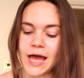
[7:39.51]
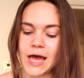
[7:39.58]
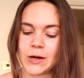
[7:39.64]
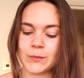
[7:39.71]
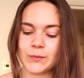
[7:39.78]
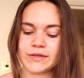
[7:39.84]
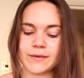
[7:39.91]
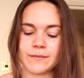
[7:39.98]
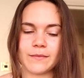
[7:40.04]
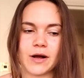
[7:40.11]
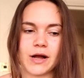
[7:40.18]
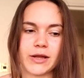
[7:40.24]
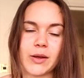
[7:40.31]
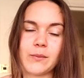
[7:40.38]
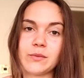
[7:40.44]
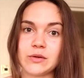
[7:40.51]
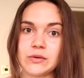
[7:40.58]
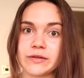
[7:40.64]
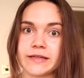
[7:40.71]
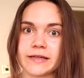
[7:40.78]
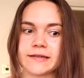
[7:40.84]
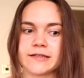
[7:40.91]
helped my
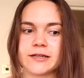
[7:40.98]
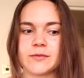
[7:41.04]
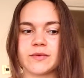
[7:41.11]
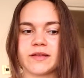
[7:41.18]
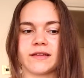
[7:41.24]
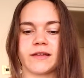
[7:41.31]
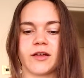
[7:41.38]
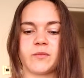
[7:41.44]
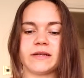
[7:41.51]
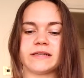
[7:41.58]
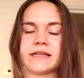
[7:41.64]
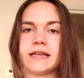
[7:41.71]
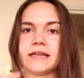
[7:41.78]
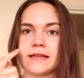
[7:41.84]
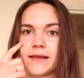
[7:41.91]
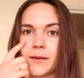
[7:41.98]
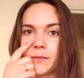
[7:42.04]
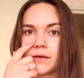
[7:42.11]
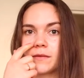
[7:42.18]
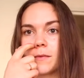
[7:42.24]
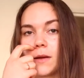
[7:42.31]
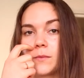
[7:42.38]
immune system since I've been taking them,
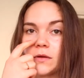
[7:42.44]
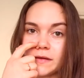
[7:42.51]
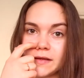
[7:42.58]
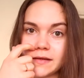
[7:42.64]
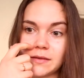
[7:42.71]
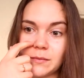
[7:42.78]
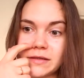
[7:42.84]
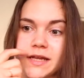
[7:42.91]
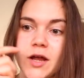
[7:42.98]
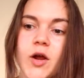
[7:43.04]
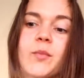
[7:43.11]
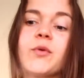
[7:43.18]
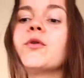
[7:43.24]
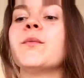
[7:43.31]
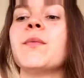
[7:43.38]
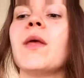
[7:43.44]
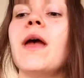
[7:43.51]
because my immune system is terrible.